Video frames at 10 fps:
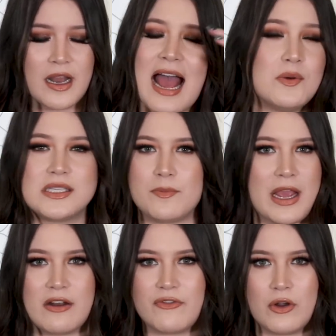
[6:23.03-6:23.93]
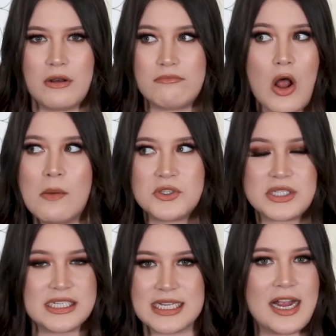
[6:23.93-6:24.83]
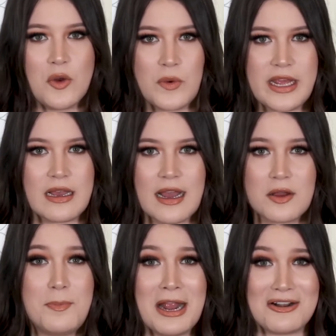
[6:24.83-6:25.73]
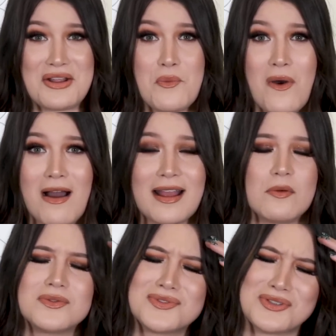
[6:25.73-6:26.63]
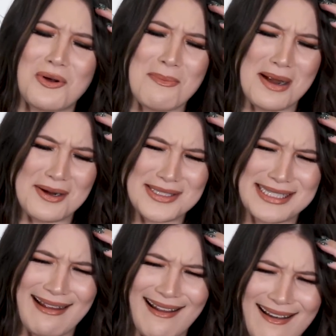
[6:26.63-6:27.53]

I was in pain for almost an entire week. I could barely walk. It was so embarrassing.